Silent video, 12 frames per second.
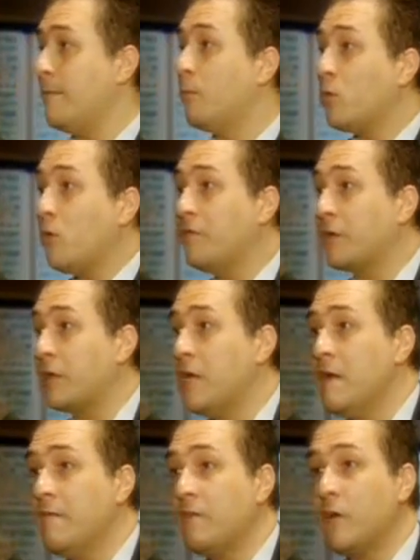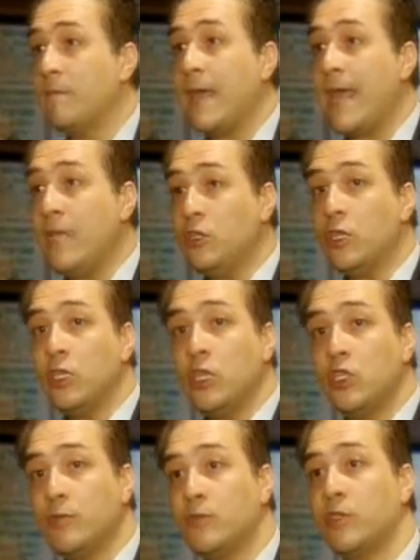Moreover, from the ancient
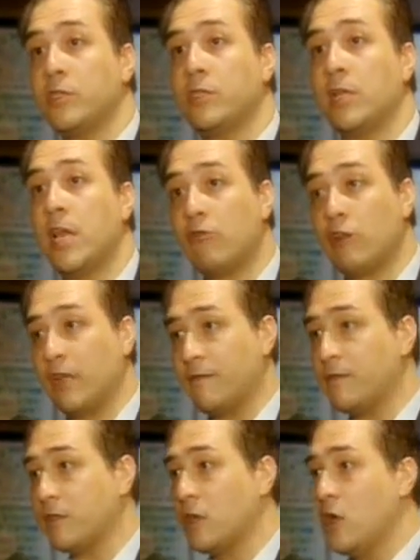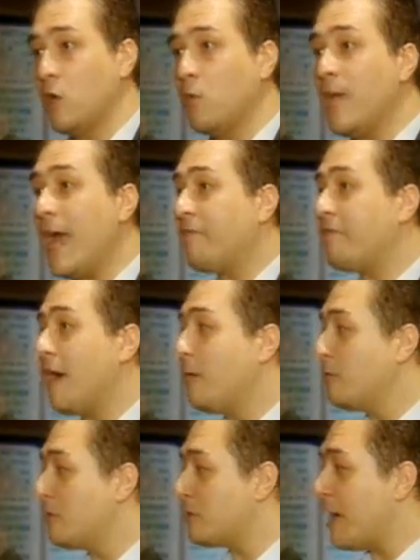Egyptian hieroglyphs, we have
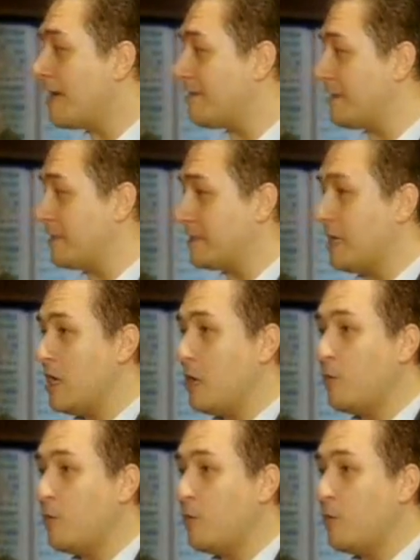found the titles.